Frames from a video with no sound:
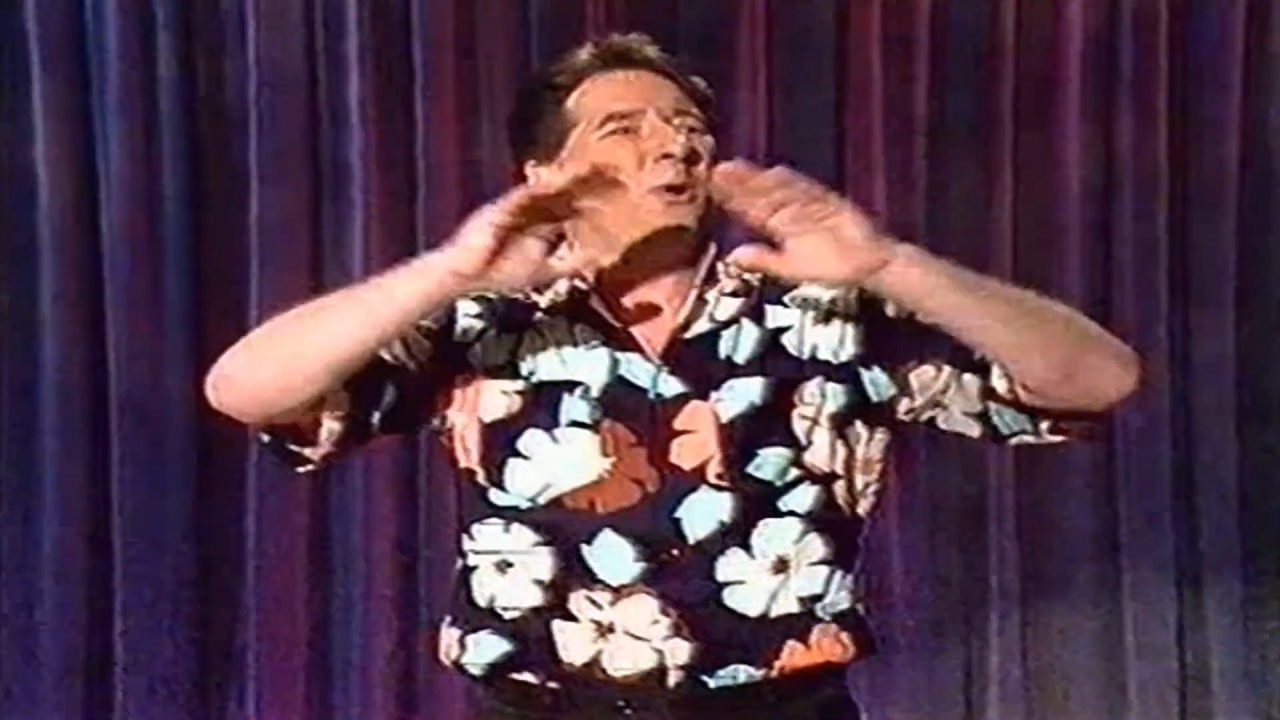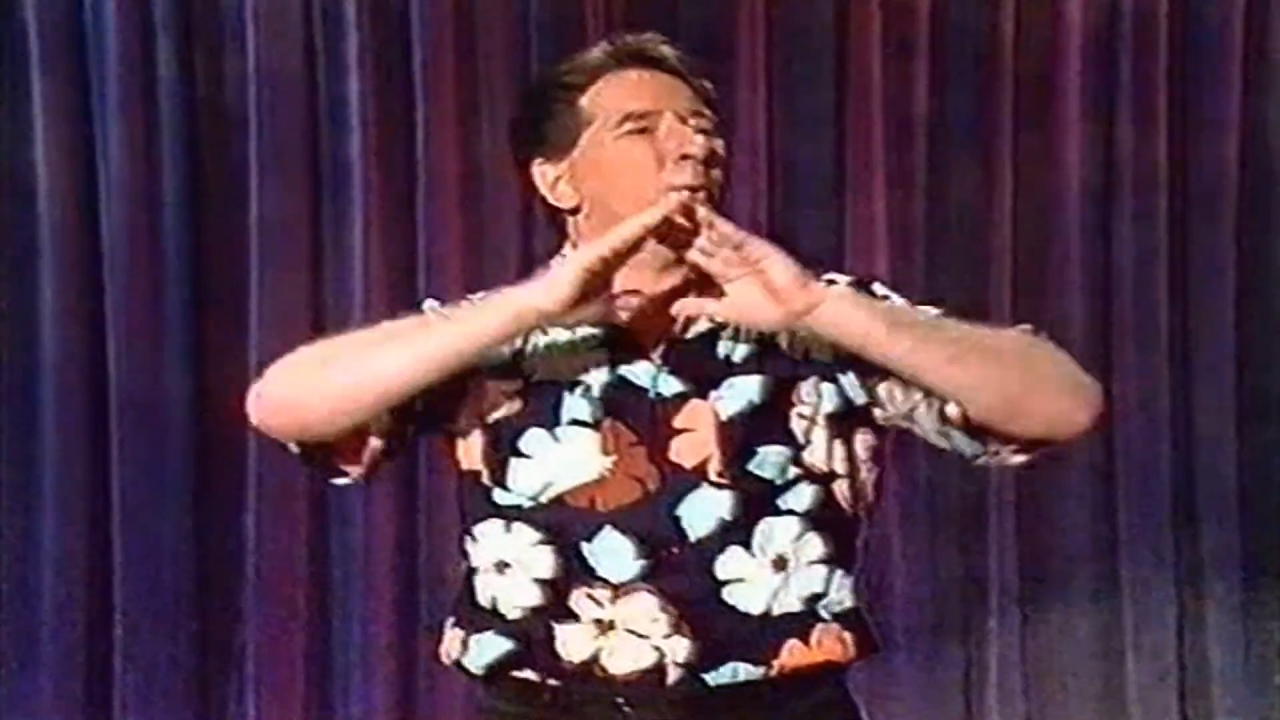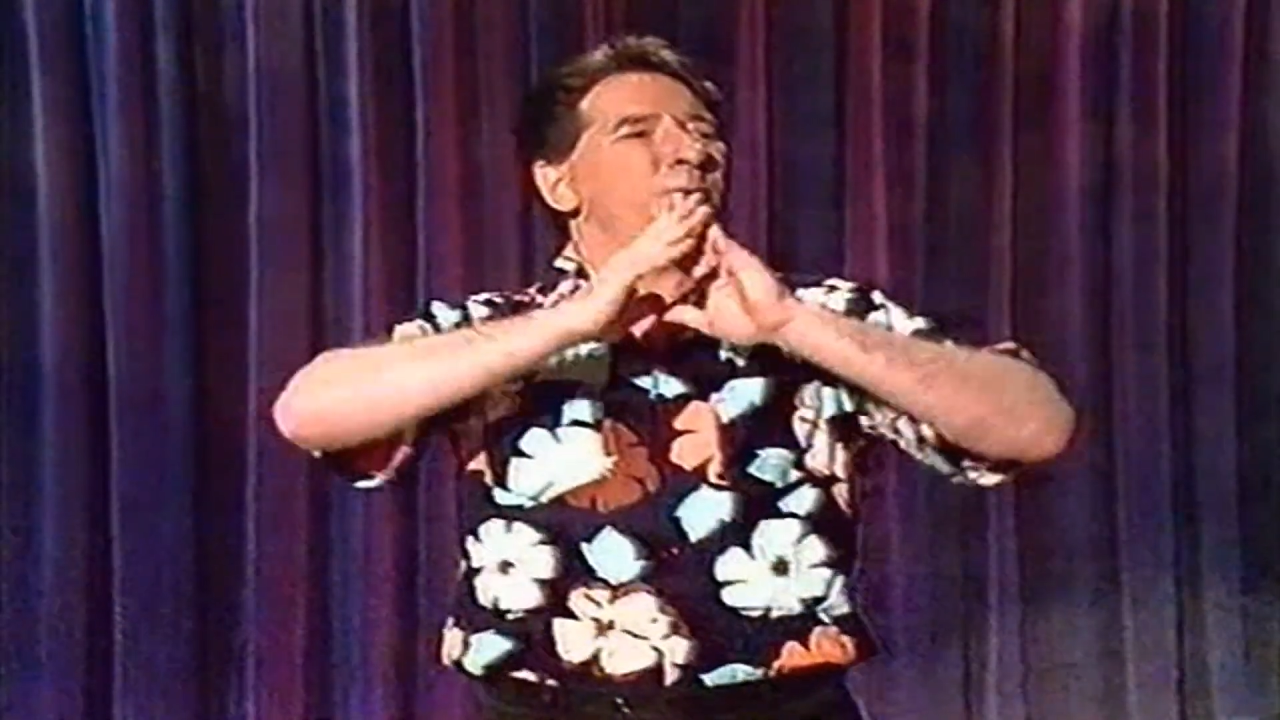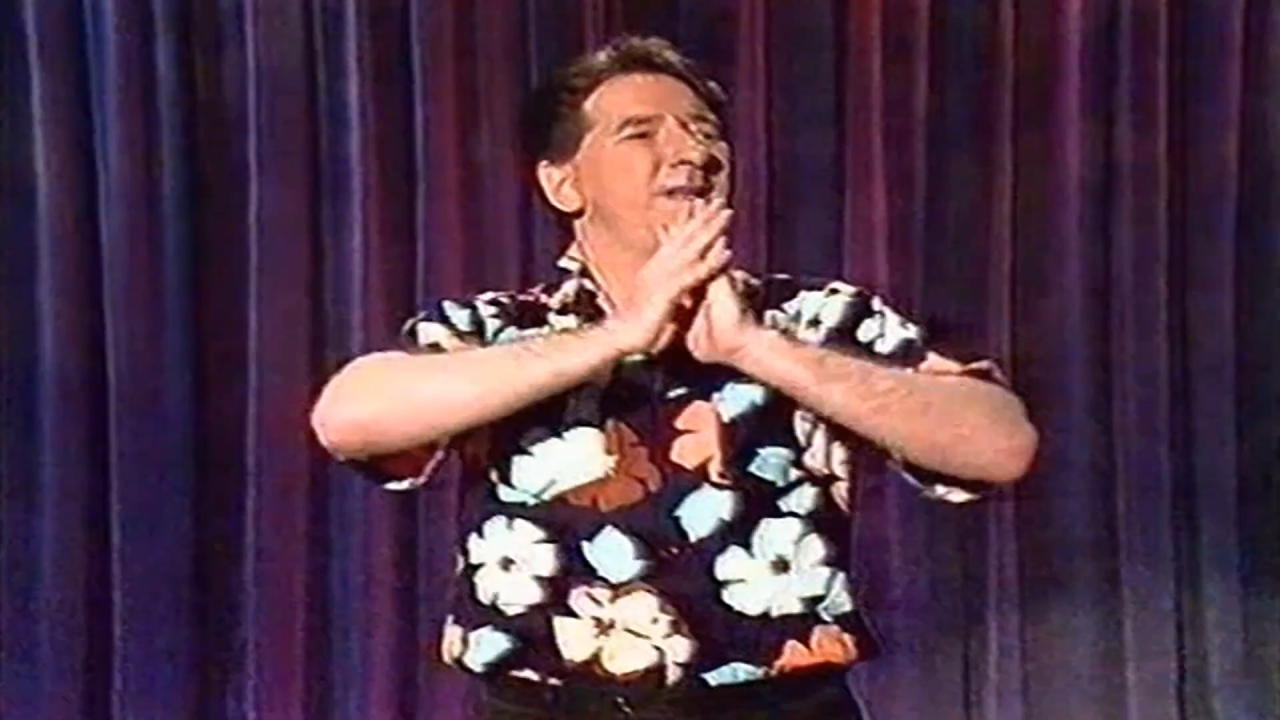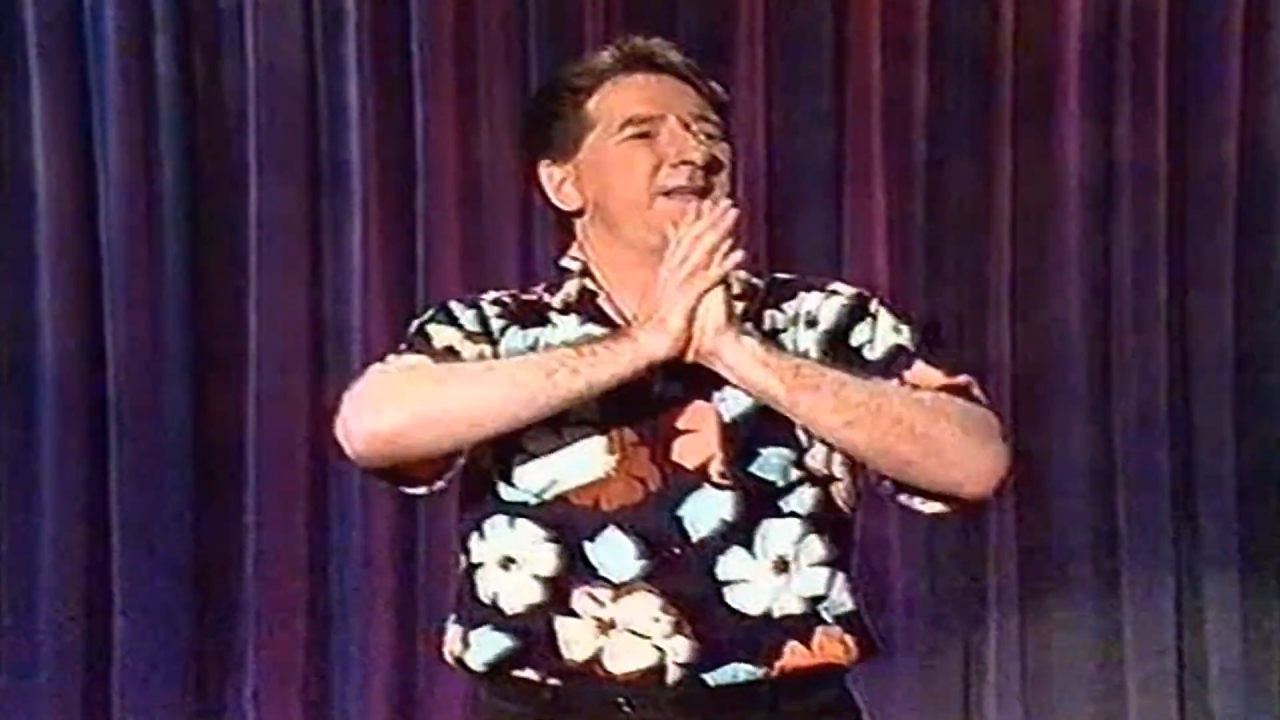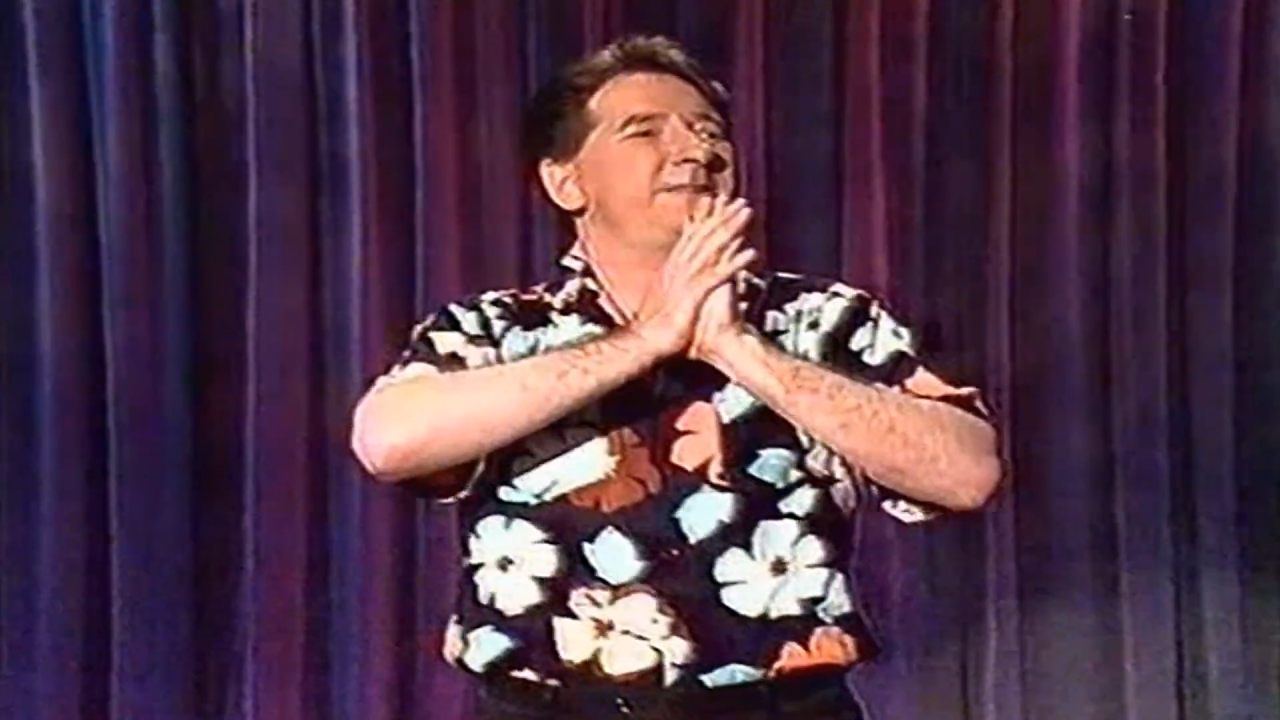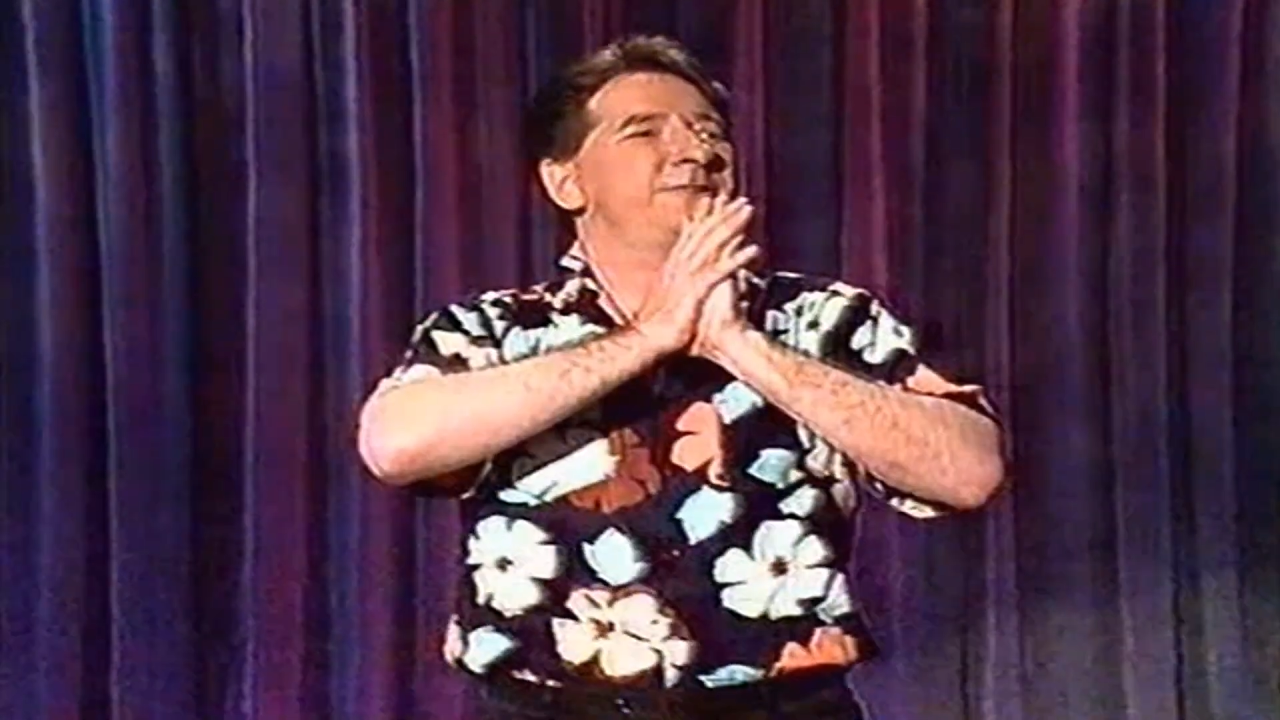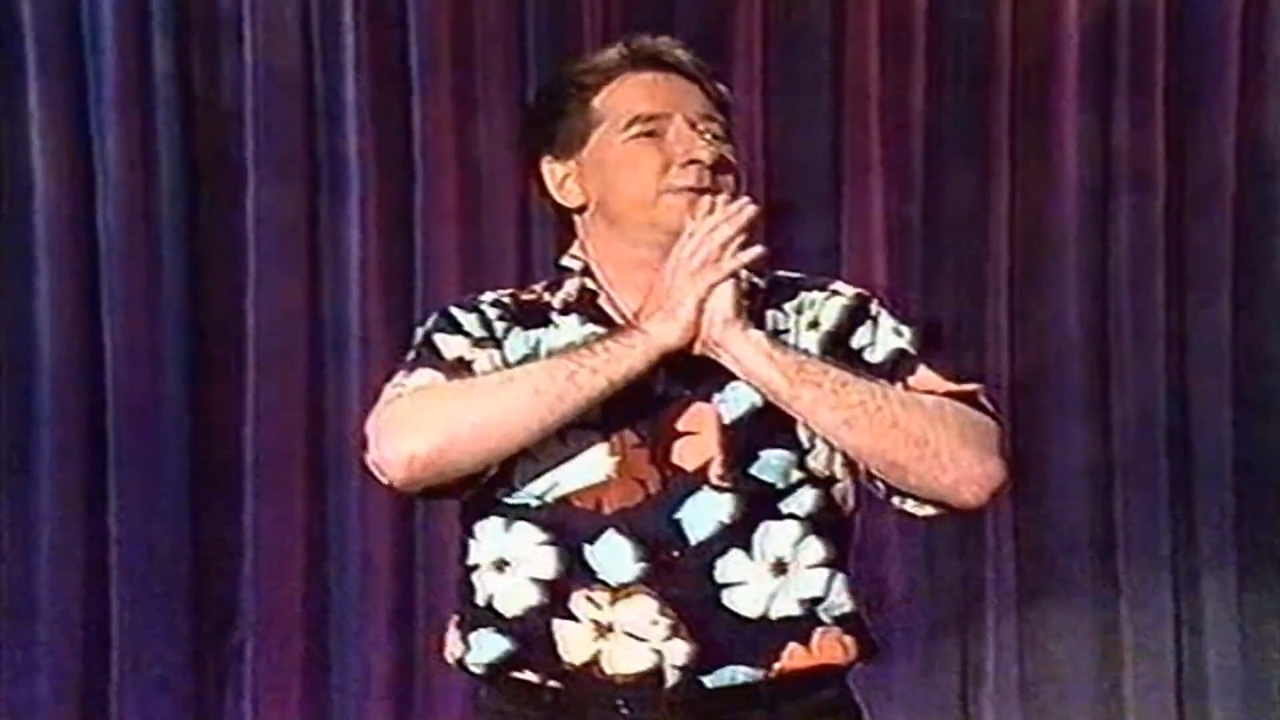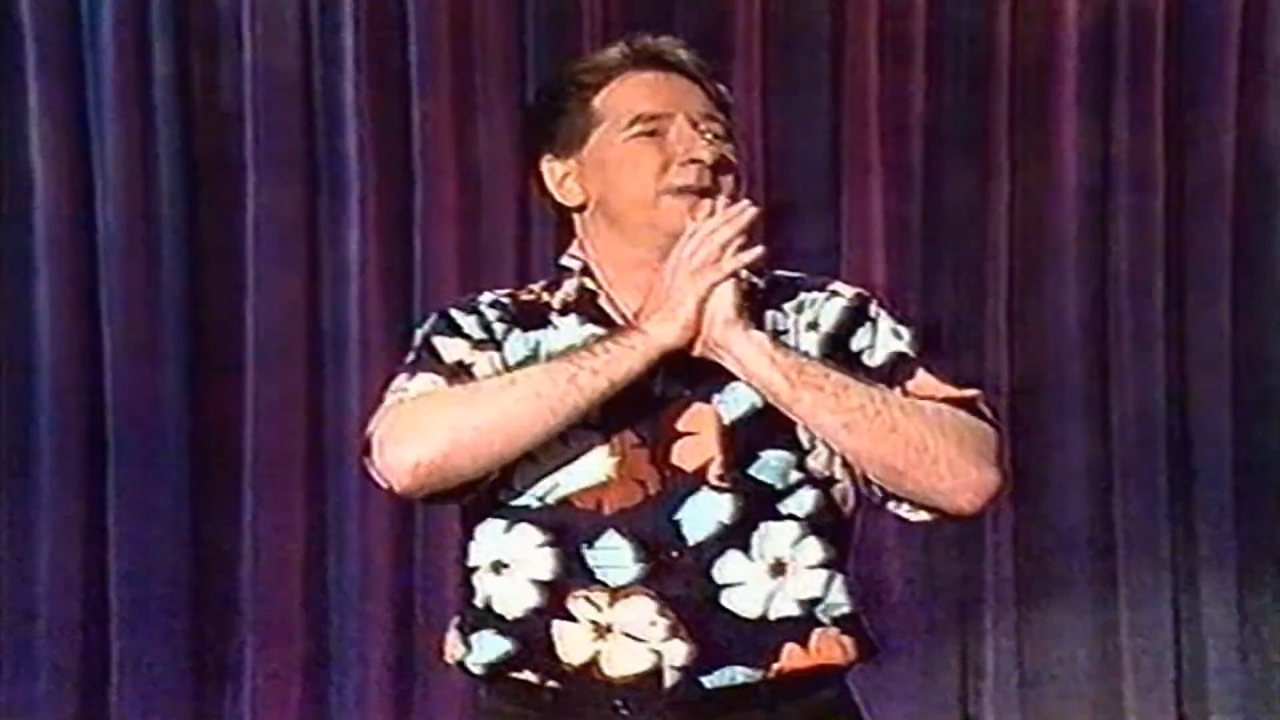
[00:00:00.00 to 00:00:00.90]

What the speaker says: only lead your